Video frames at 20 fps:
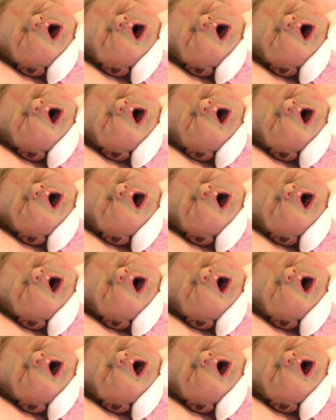
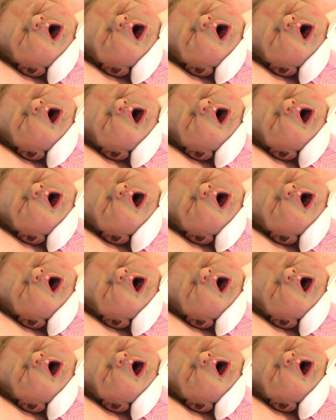
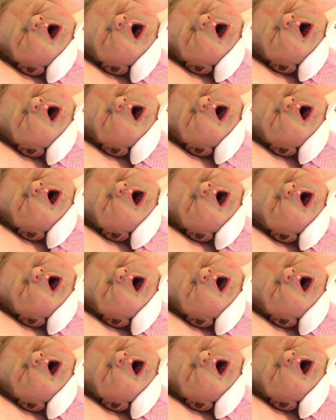
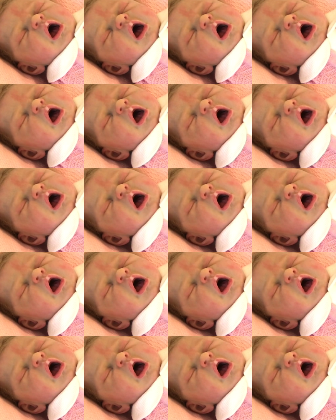No one is speaking in this clip.